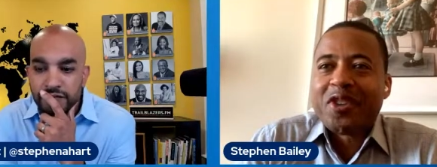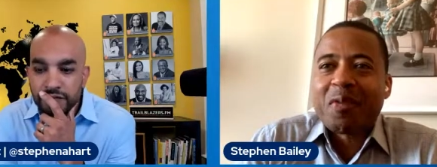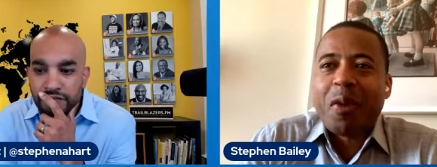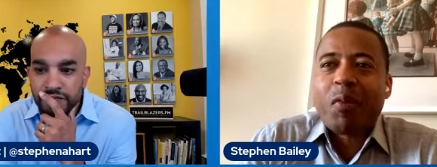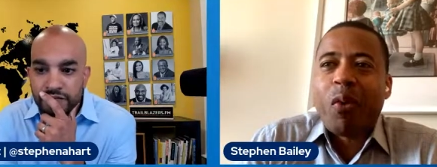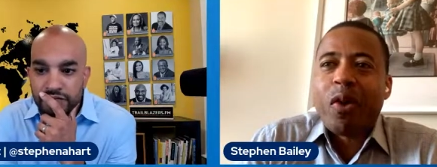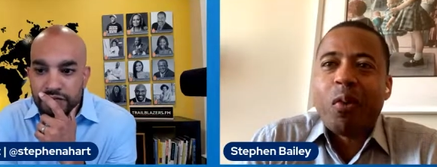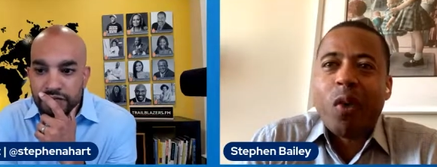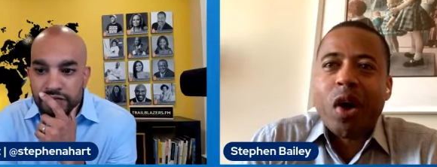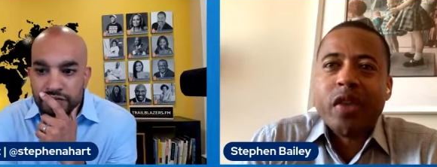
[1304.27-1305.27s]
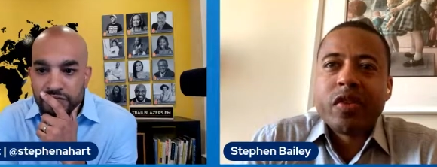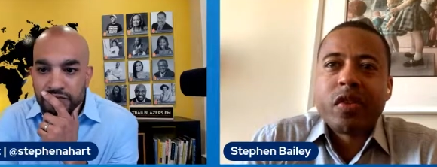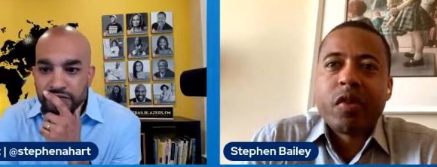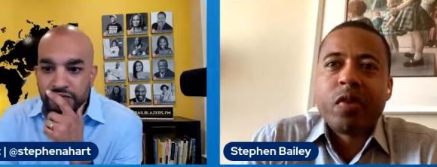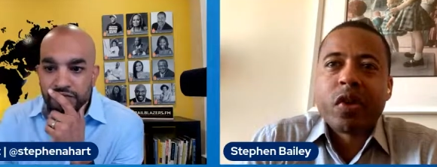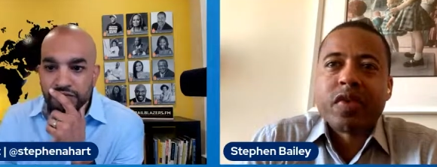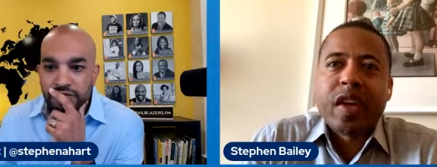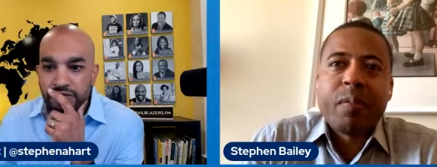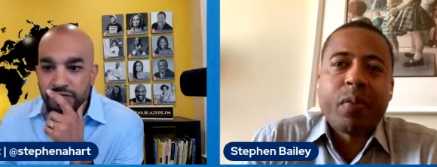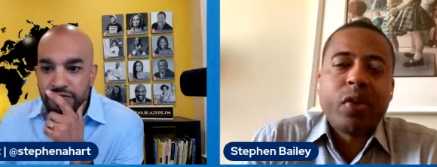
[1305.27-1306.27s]
Speaker 1: to just pinpoint one so for
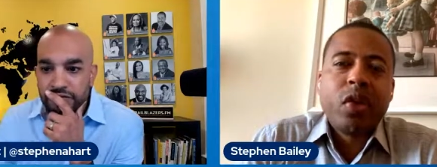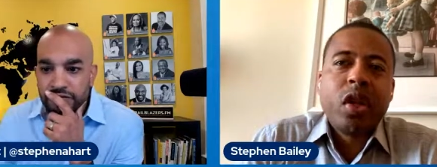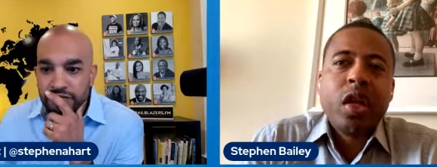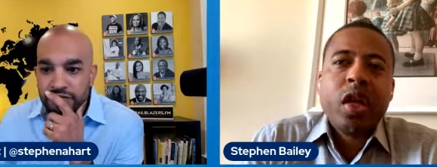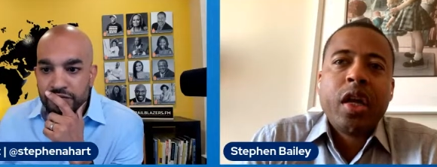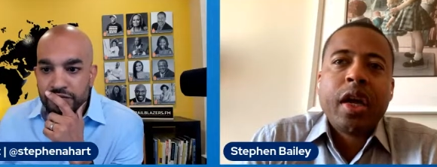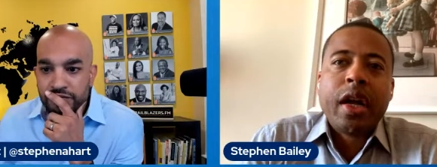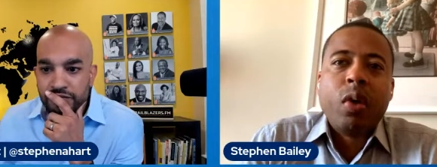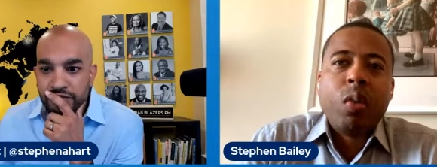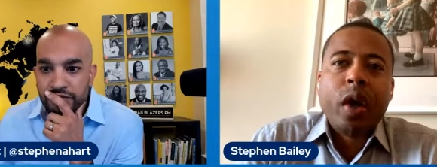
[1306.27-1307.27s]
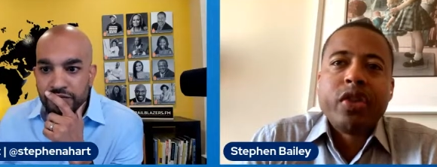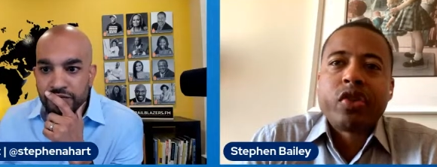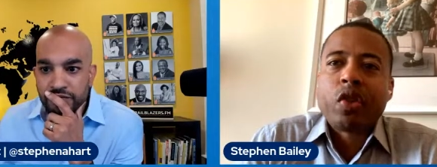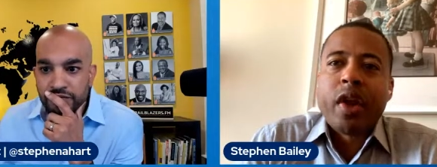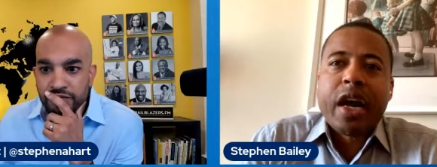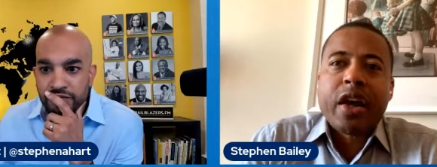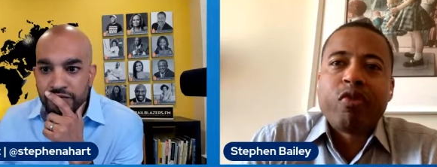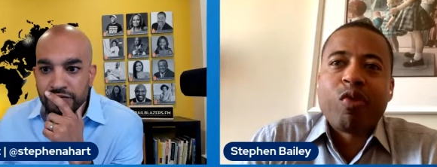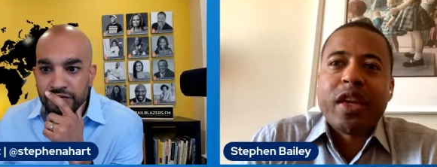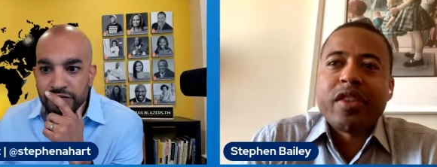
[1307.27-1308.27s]
example when you're going out
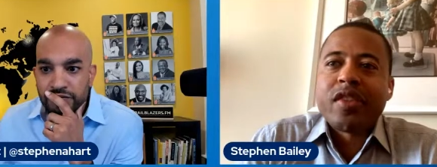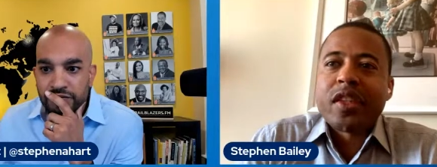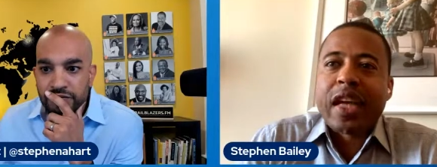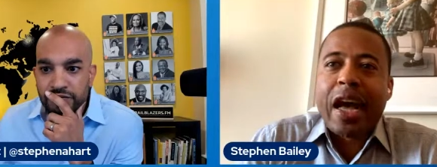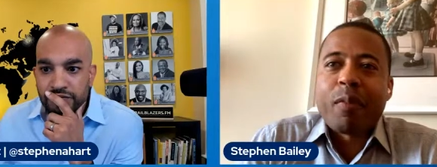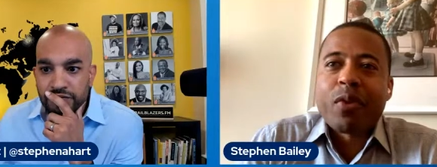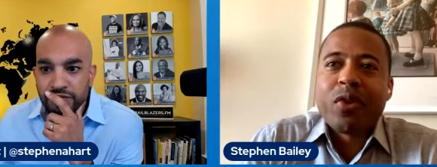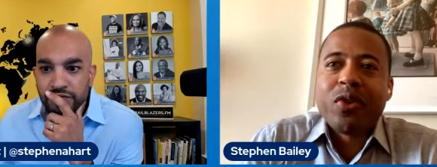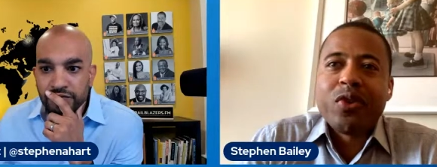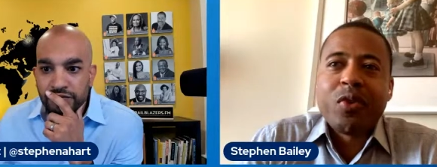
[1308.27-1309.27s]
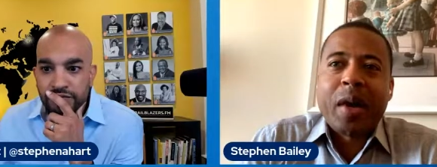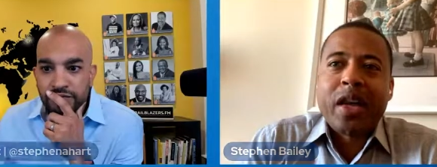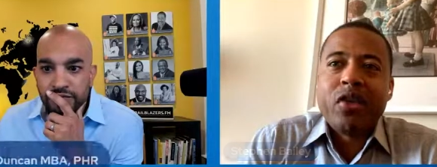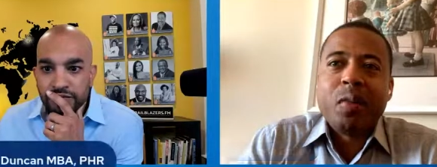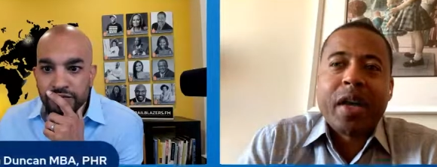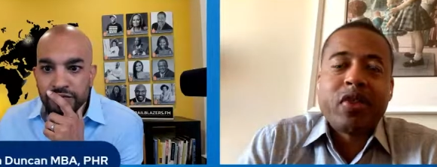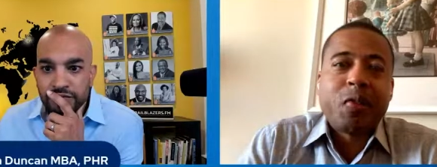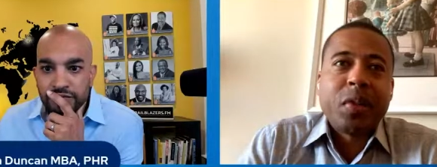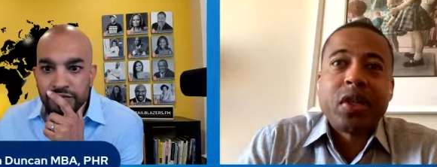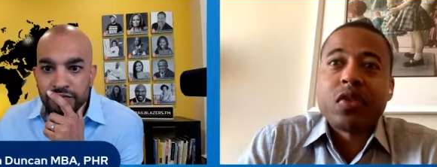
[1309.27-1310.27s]
and raising capital, you might you might
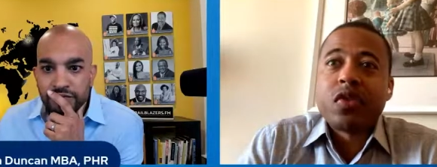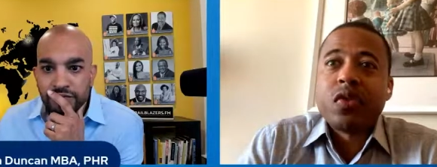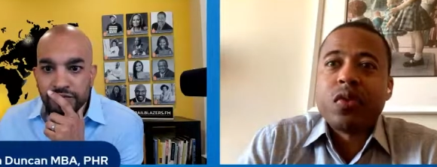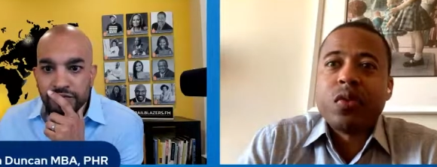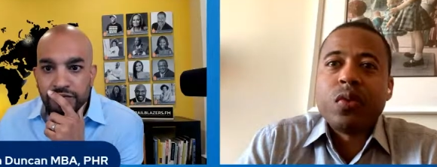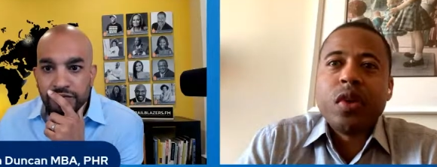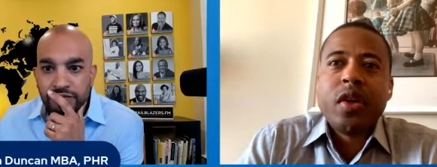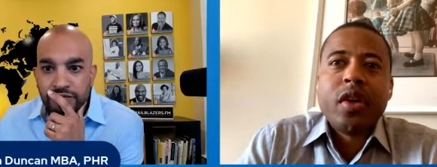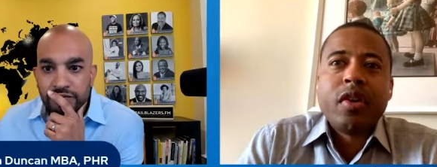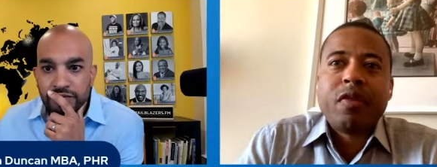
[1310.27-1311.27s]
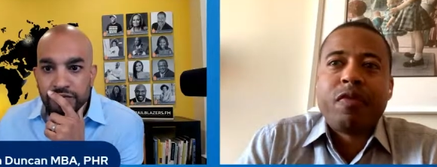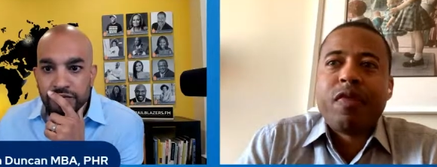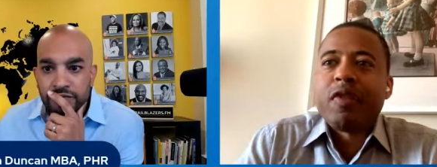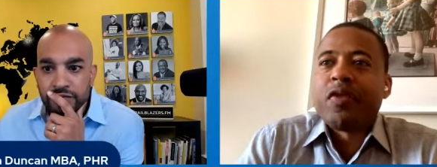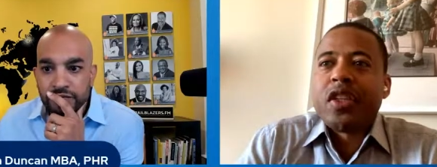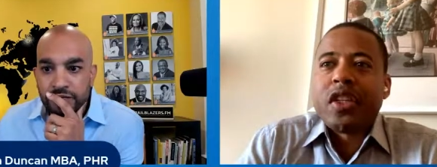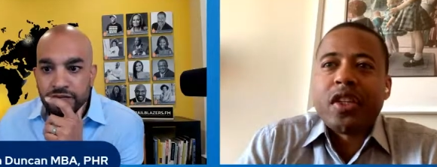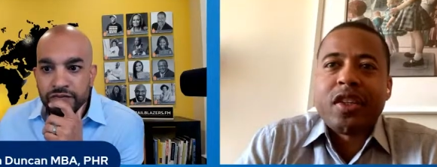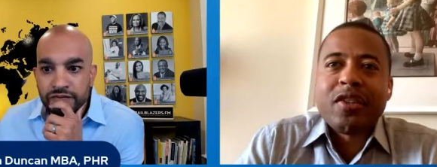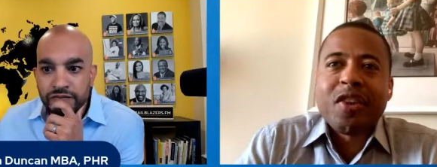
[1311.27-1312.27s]
speak to
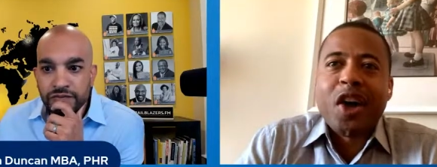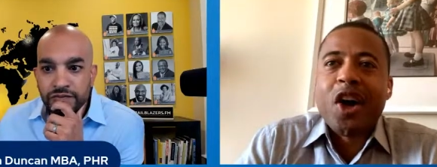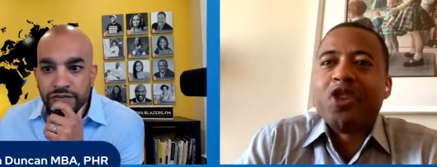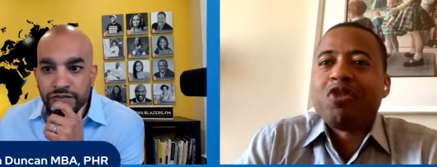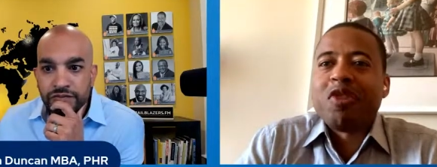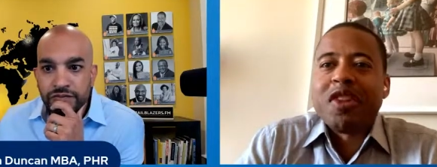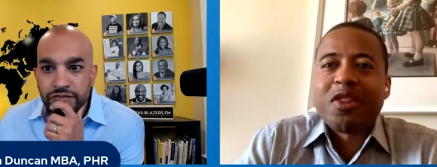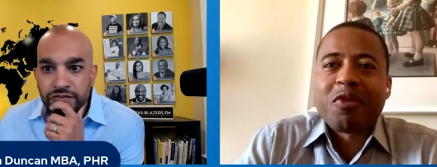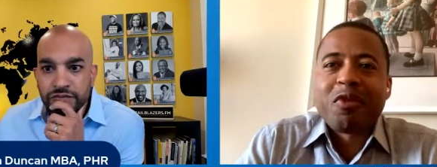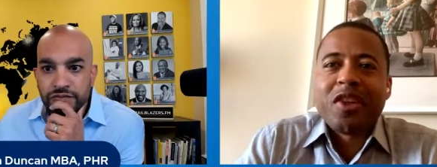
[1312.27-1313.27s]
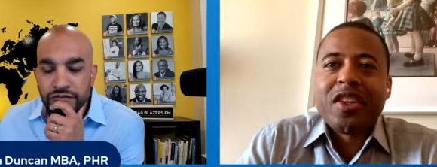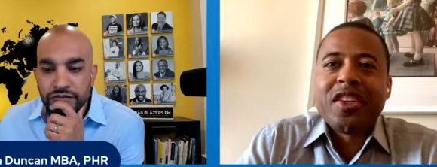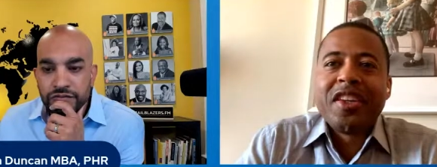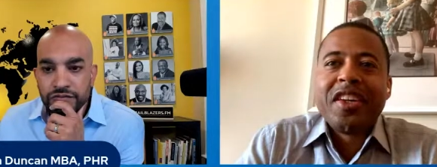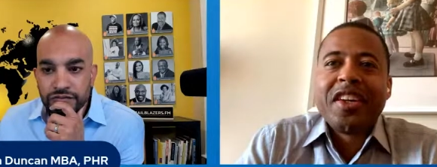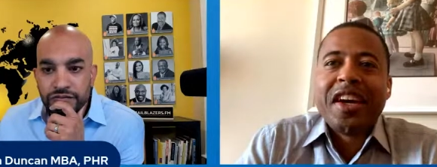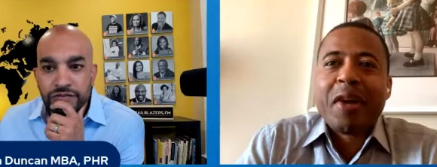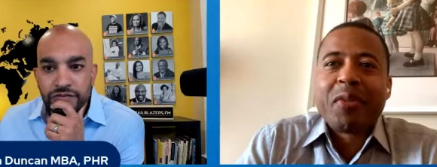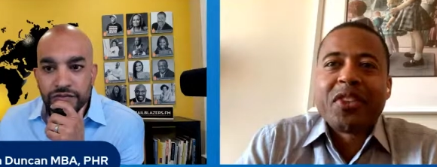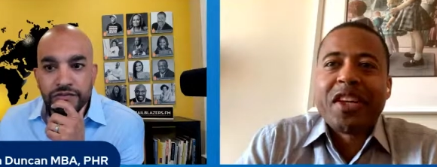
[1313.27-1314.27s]
50, 100 different
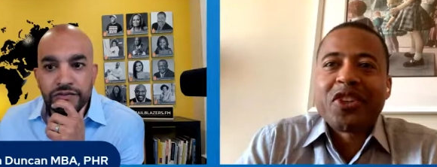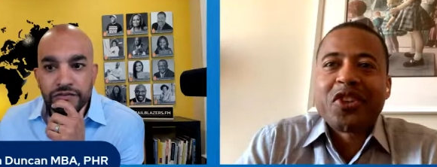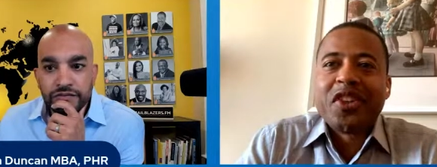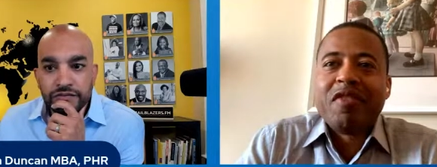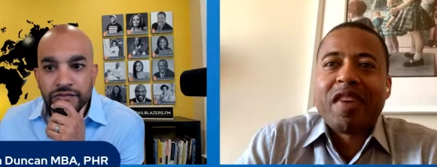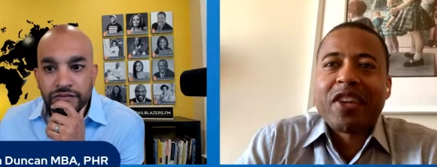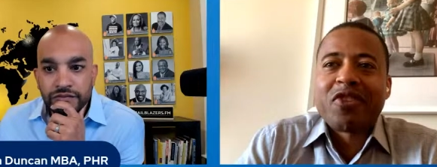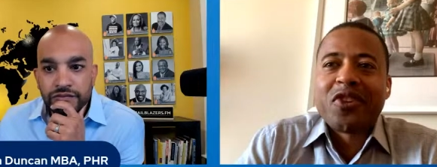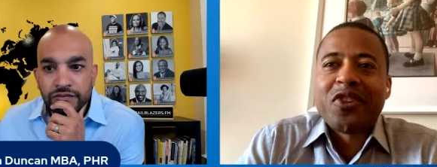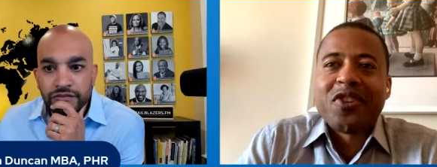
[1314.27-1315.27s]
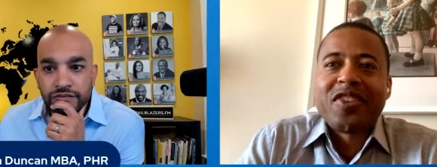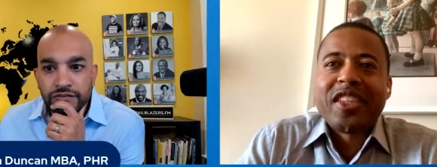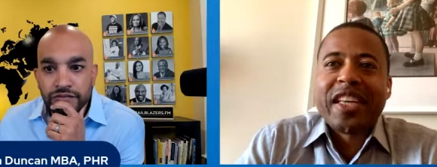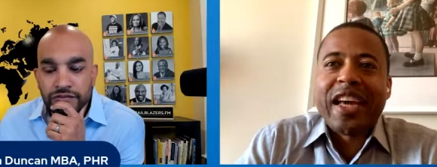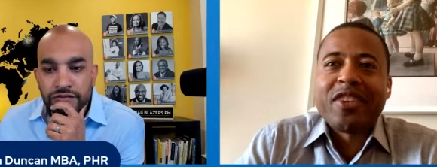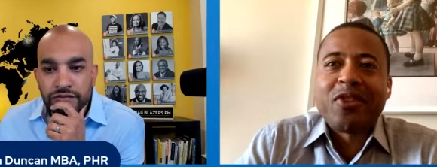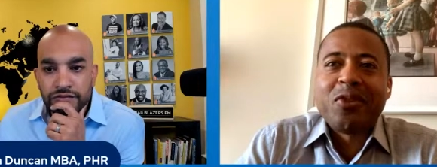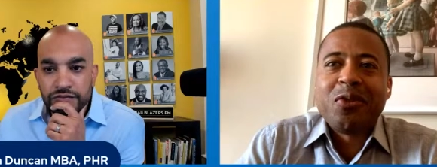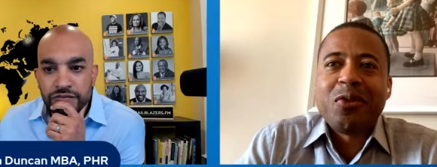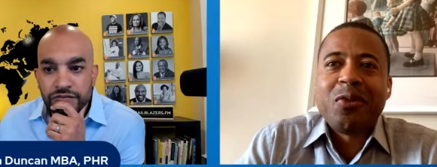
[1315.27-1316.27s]
uh, potential investors to get
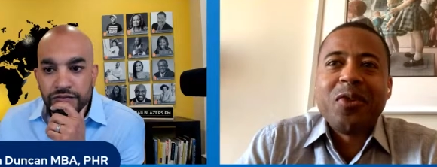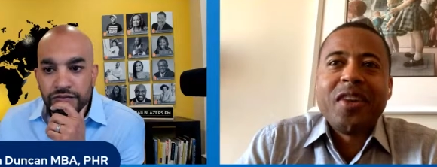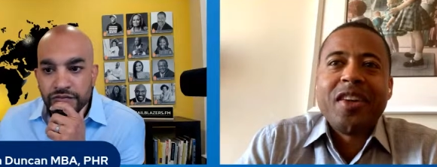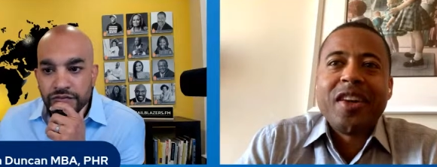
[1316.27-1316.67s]
to